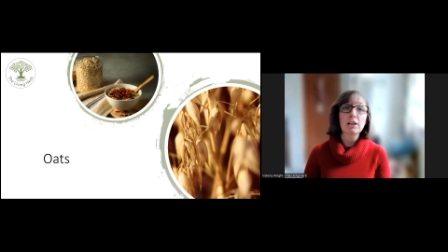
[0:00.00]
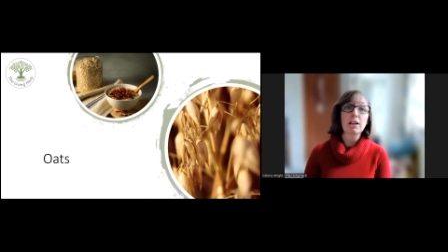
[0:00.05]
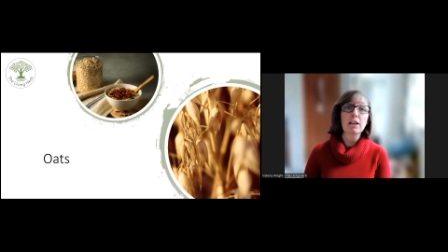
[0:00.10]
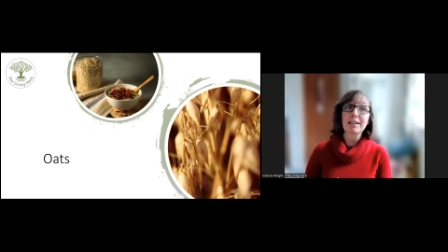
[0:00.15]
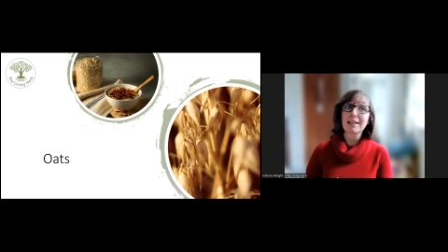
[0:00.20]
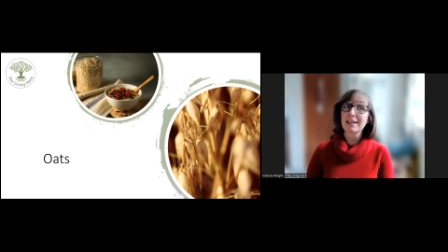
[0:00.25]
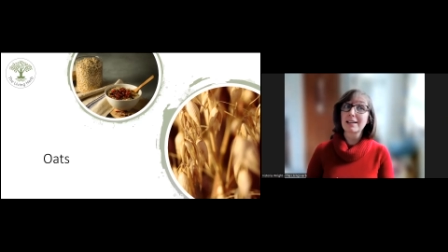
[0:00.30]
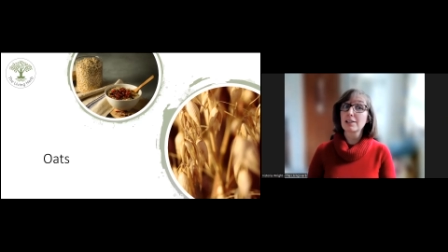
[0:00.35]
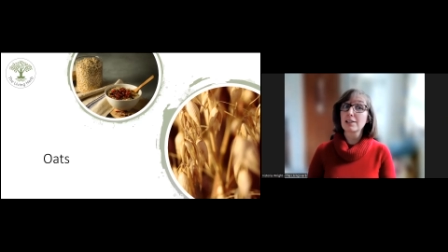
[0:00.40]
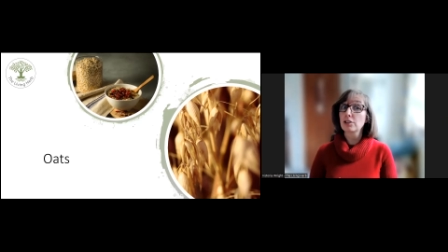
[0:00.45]

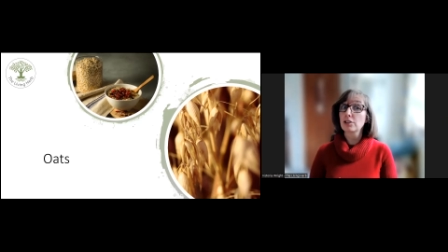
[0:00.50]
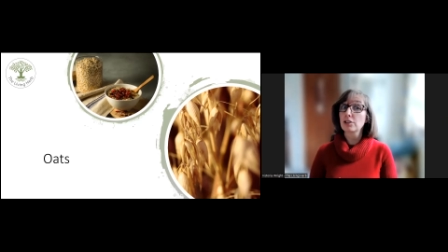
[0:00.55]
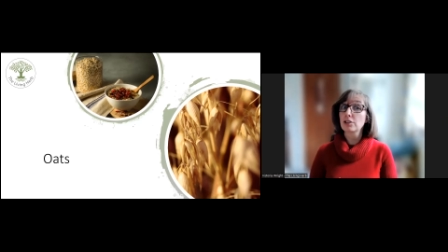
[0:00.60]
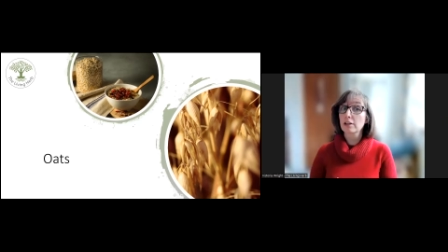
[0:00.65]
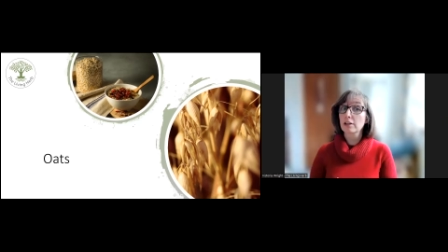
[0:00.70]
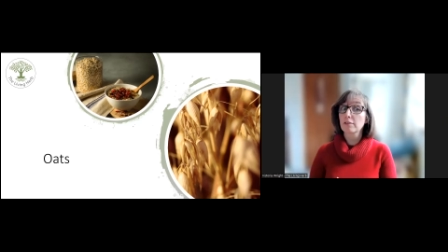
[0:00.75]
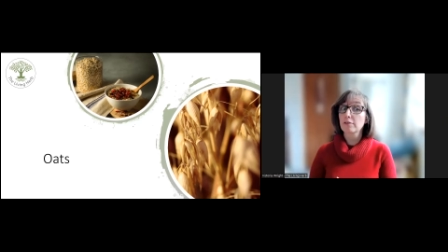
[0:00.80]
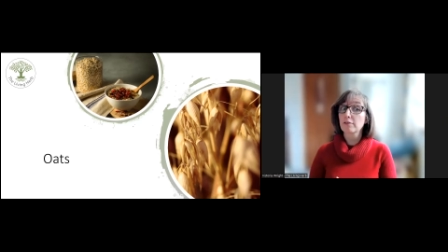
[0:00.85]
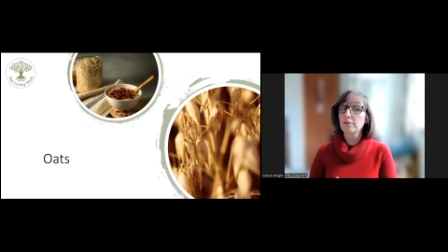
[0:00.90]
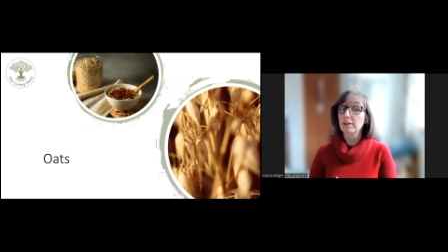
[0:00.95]
nice
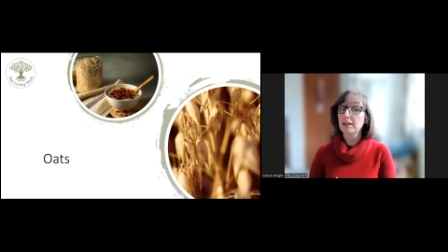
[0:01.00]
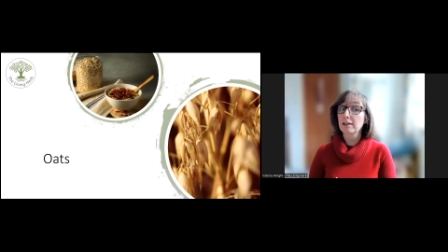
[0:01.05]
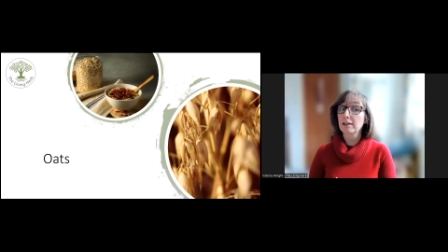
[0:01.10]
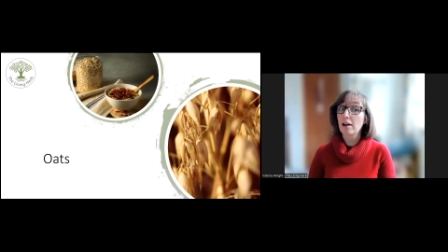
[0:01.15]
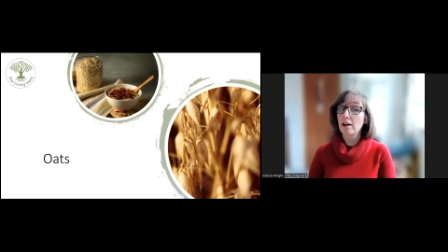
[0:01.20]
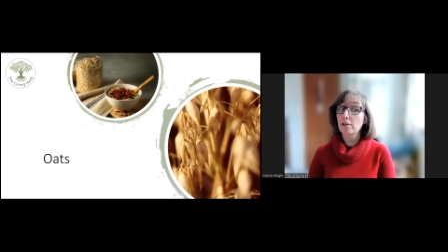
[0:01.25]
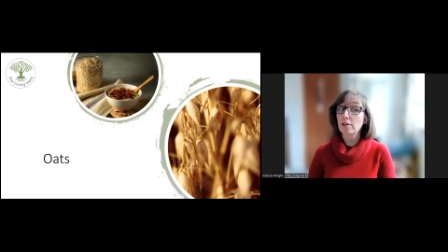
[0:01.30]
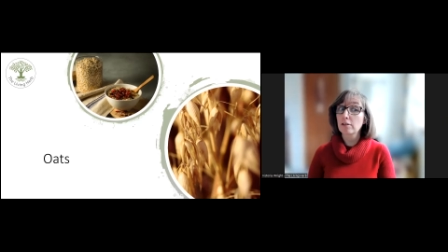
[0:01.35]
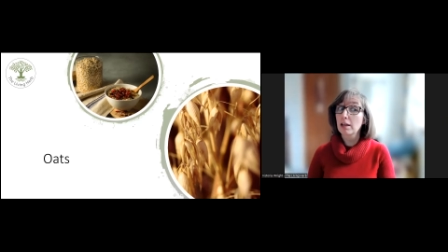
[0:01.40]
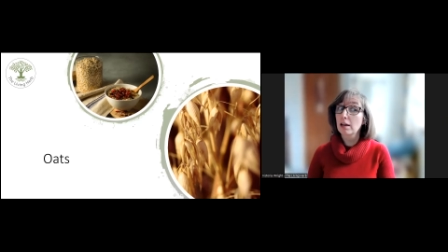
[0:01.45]
sugar-free
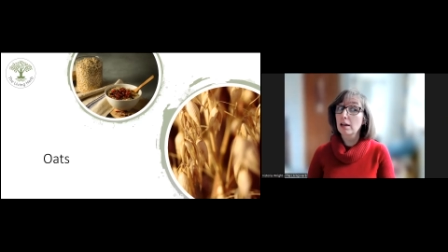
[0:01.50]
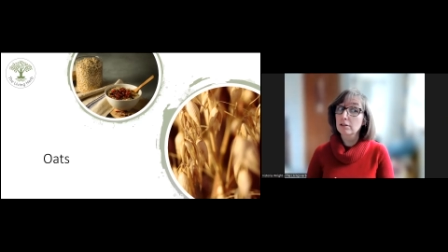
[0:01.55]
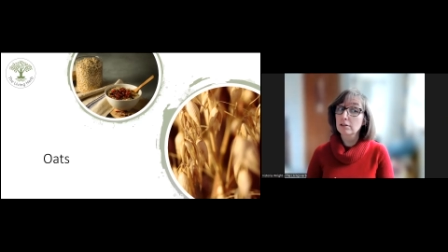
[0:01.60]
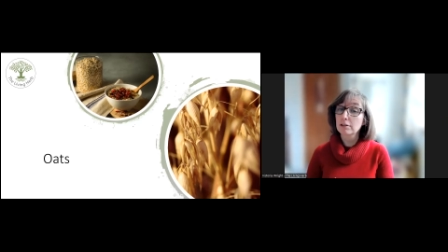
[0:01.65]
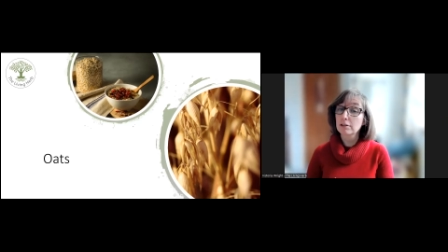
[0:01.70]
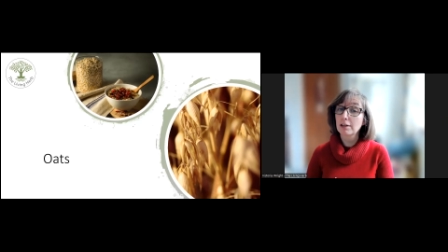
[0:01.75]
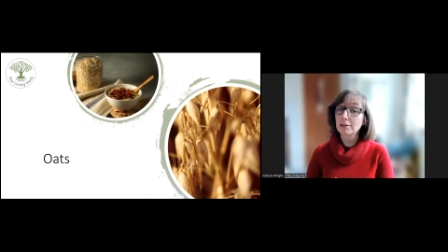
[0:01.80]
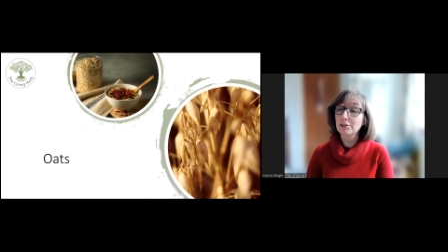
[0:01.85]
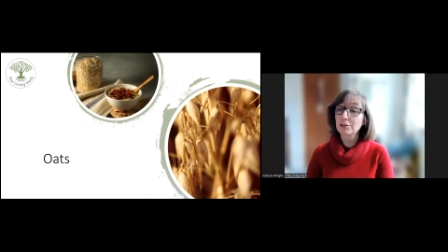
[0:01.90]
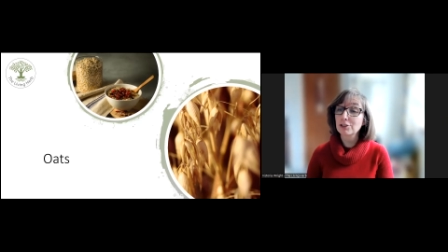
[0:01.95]
granola or
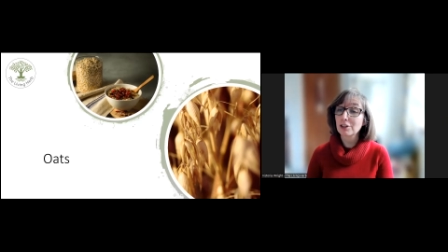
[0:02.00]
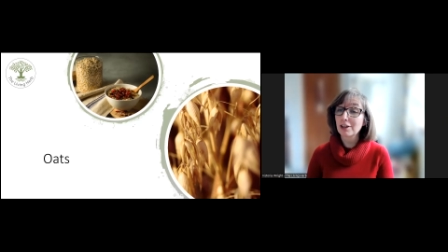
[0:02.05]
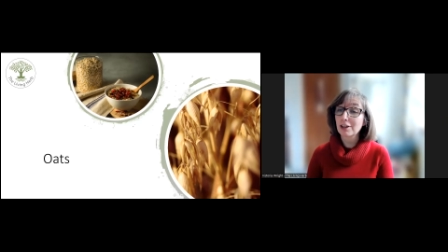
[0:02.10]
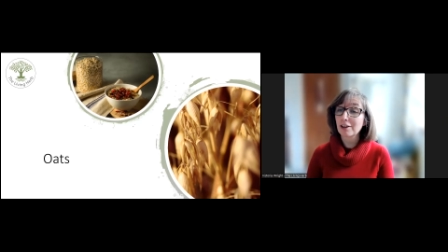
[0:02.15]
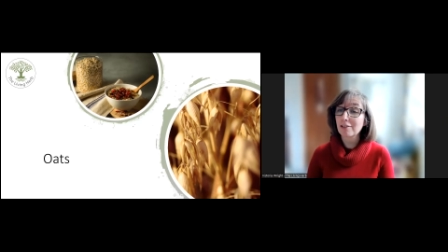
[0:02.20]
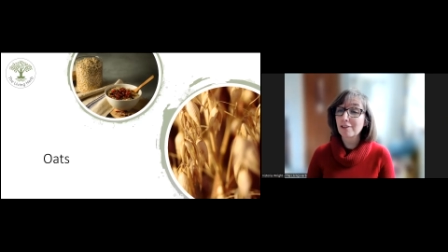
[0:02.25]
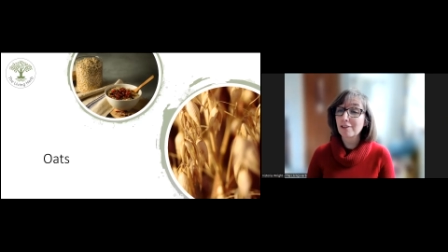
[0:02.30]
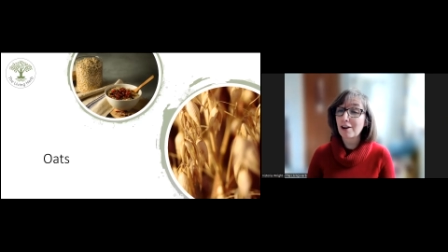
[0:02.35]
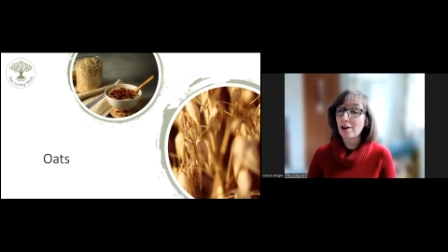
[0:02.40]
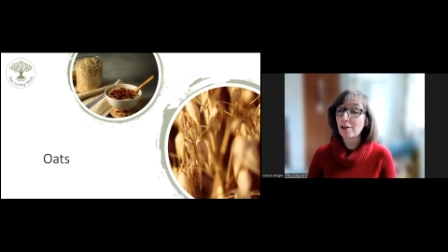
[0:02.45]
low-sugar
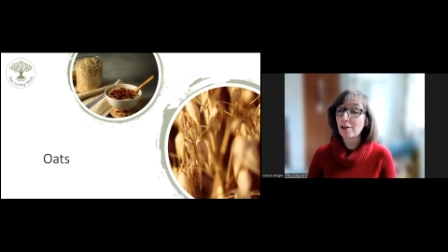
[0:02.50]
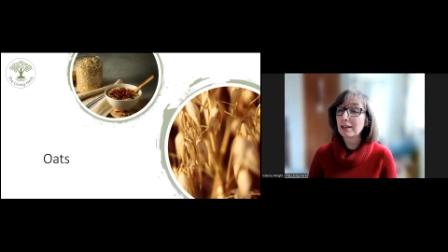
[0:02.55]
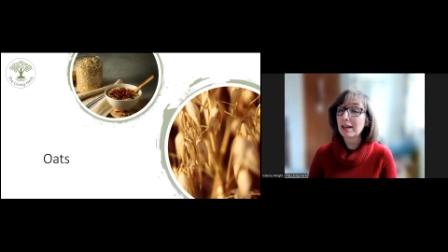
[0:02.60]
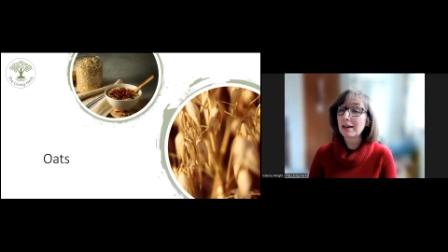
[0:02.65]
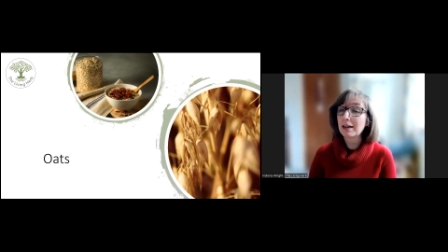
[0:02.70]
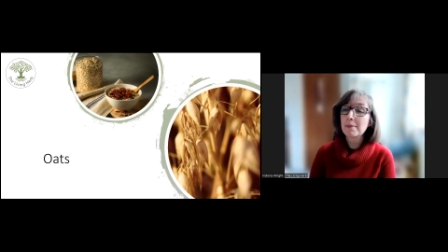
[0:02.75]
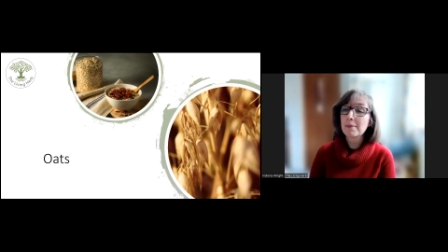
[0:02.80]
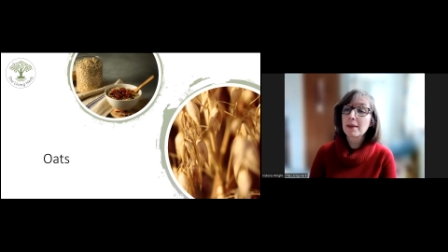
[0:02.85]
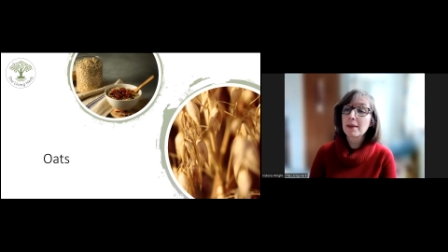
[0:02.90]
granola